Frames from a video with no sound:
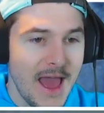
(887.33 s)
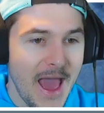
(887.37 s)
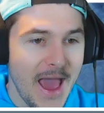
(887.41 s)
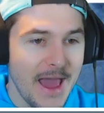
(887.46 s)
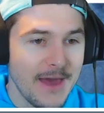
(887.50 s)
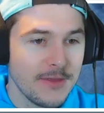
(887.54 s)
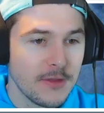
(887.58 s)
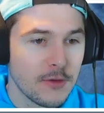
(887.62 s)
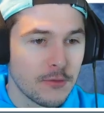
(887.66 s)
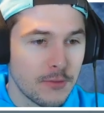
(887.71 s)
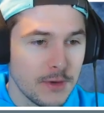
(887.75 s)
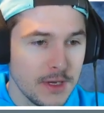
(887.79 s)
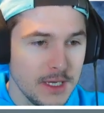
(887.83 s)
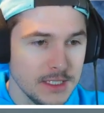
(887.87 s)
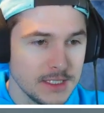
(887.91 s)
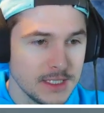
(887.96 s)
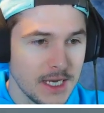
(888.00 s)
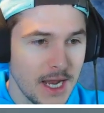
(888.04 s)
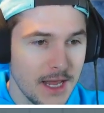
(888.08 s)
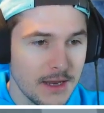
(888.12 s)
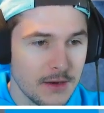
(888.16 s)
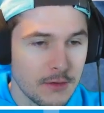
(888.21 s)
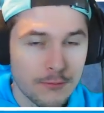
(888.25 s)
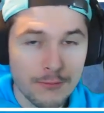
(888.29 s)
and the reason
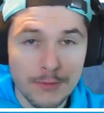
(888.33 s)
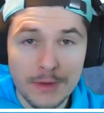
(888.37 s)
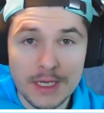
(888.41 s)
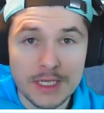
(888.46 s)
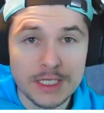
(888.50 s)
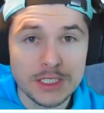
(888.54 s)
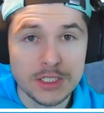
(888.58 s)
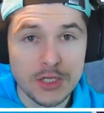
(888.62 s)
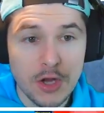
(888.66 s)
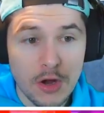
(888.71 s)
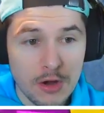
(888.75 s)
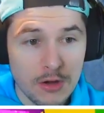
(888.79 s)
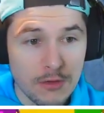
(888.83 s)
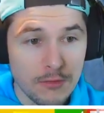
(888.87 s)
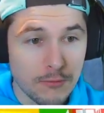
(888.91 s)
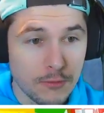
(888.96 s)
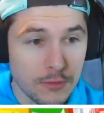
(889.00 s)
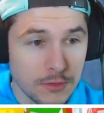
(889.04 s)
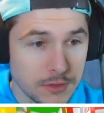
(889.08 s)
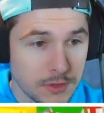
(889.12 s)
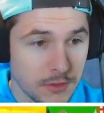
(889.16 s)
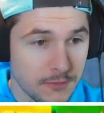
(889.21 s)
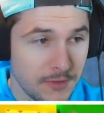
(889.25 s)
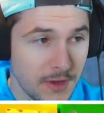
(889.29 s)
I had to restart
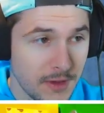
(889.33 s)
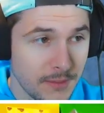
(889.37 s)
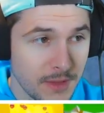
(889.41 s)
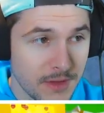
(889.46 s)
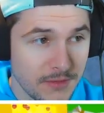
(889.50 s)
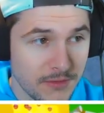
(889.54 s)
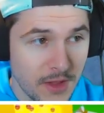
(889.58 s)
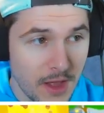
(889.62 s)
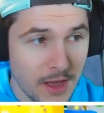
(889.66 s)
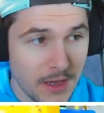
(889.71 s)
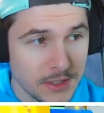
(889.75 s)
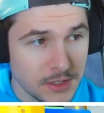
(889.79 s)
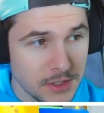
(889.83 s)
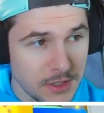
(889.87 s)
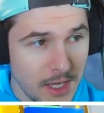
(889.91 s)
Russo Family Vlogs,